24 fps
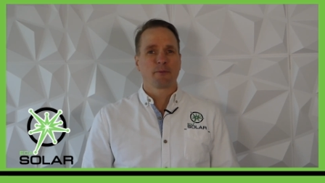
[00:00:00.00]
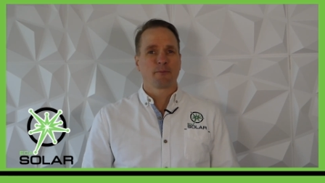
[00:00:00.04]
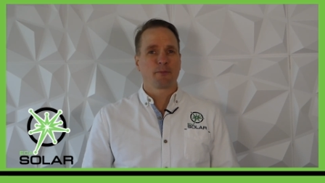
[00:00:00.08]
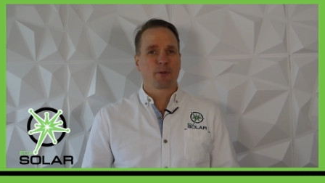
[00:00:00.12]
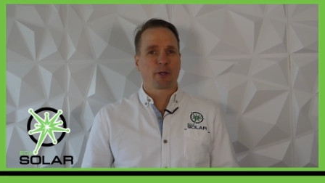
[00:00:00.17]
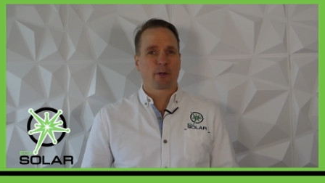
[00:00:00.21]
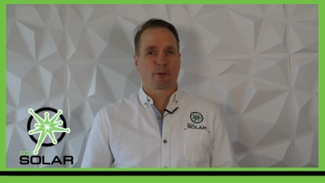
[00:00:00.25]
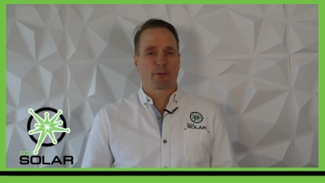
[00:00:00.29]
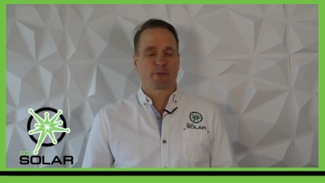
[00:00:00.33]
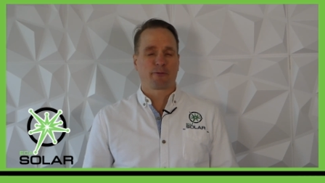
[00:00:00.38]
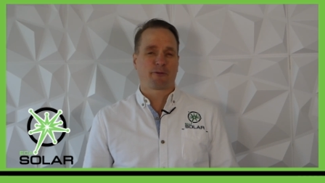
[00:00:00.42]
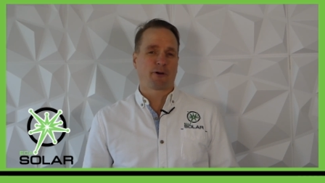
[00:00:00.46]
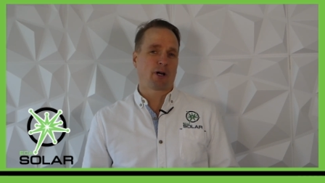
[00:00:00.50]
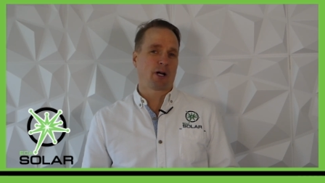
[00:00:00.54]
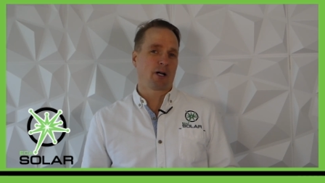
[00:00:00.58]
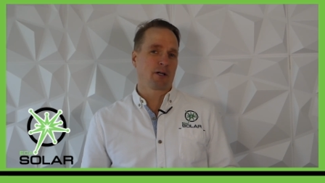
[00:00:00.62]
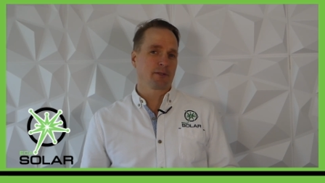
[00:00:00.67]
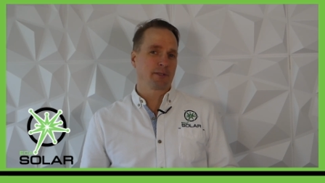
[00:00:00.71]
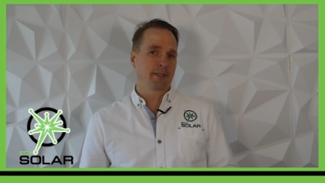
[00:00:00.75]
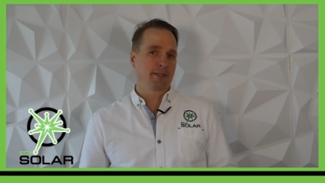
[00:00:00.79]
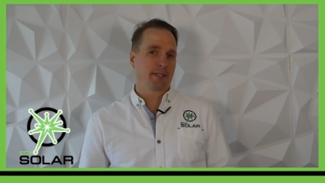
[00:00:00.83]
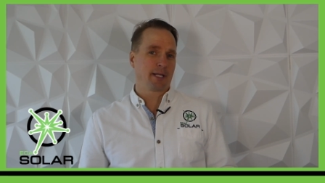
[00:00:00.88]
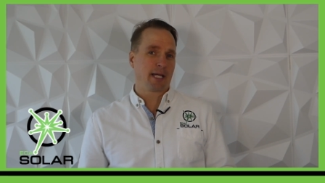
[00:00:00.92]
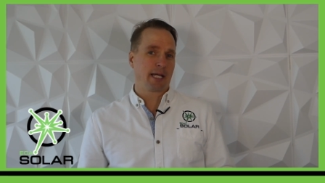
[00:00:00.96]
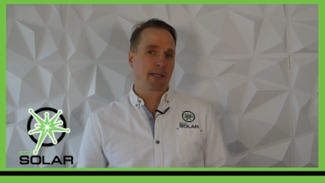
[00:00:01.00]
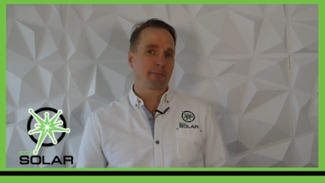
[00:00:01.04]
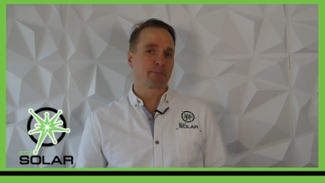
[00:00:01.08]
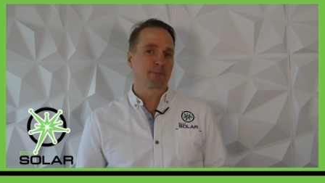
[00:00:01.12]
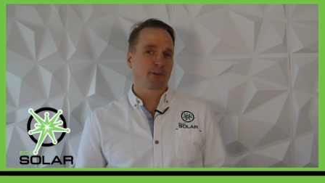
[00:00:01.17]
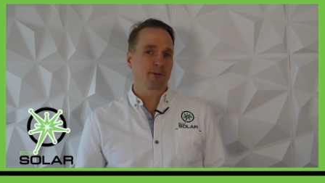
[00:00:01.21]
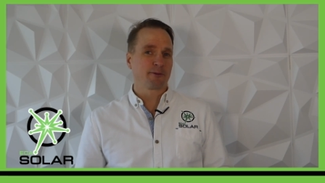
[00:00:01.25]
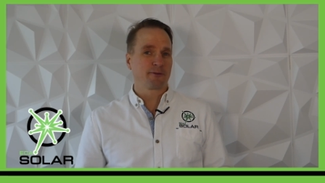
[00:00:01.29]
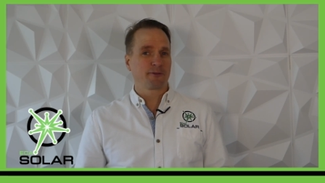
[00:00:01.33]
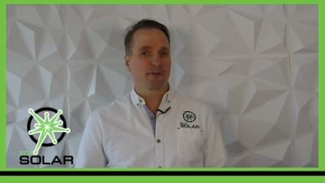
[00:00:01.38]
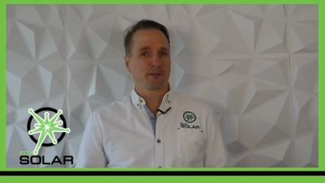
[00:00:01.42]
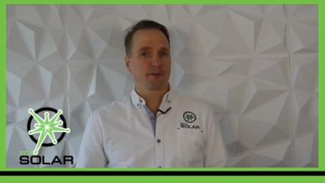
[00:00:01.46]
They were filed on
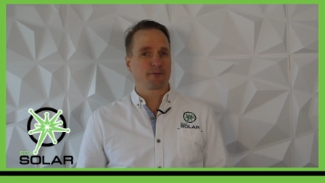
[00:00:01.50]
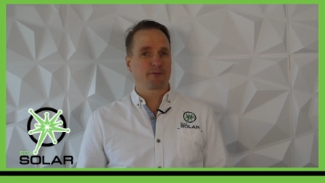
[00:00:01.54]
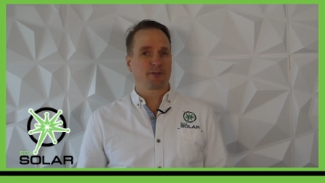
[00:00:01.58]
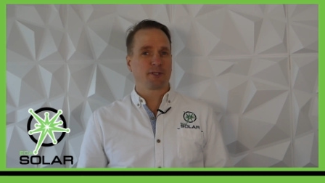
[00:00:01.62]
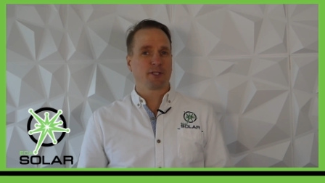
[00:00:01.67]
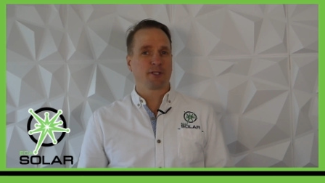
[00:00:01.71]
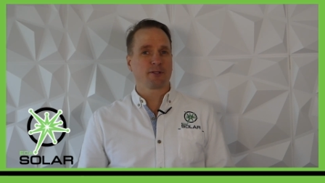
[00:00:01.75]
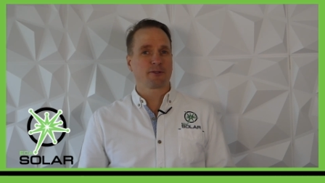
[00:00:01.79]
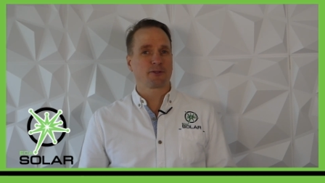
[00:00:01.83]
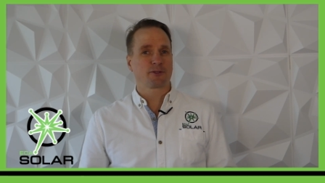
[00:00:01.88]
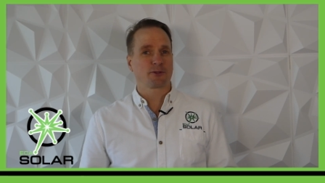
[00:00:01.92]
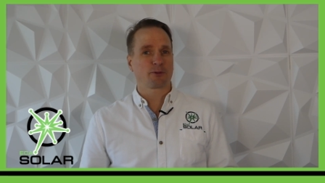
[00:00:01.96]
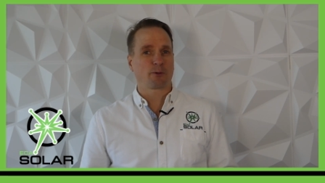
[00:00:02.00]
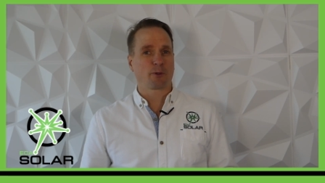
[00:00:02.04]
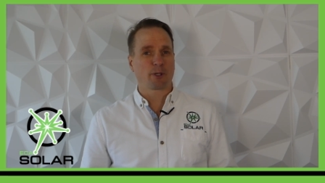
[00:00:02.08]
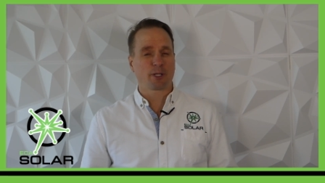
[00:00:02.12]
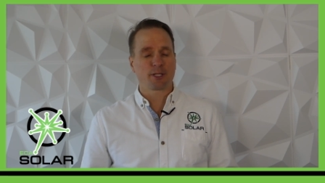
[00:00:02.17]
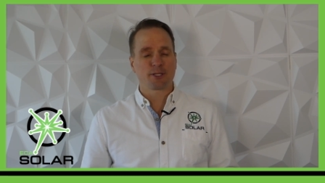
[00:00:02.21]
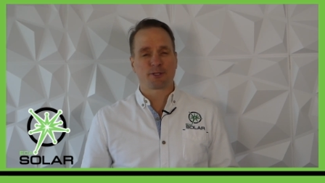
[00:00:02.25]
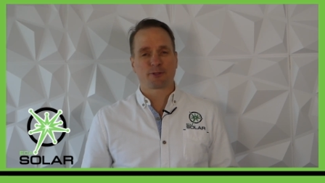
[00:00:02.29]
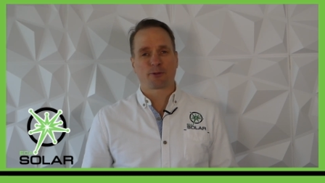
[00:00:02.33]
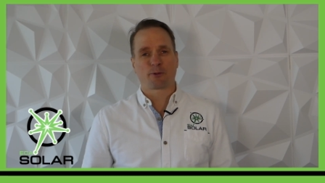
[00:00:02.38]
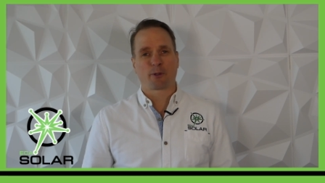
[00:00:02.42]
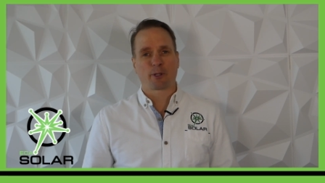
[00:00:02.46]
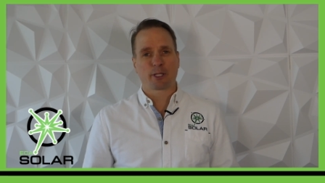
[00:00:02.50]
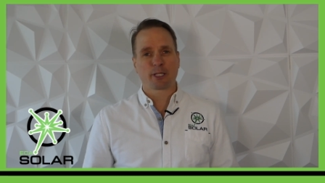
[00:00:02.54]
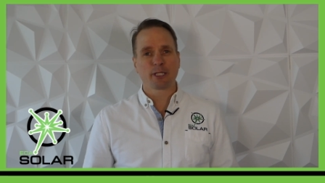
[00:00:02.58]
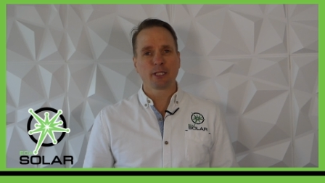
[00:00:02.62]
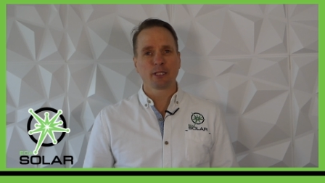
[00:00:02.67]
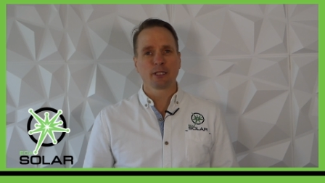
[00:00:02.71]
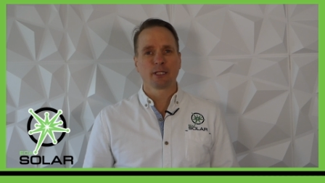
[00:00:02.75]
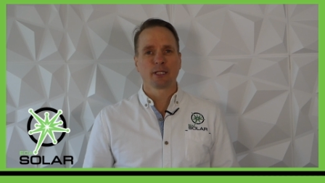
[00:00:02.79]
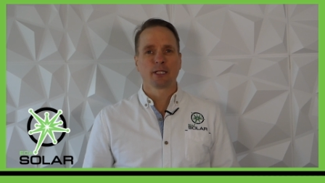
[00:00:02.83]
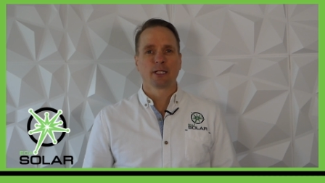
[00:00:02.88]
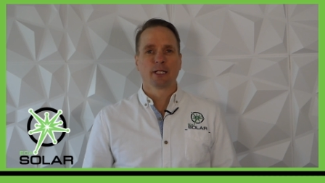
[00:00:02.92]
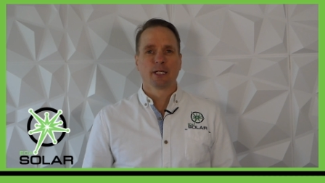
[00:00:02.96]
April 15th,
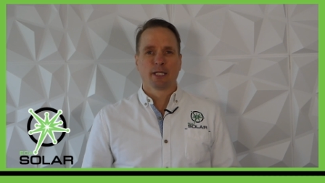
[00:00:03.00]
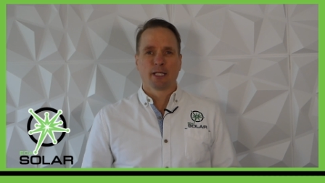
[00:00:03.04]
2020.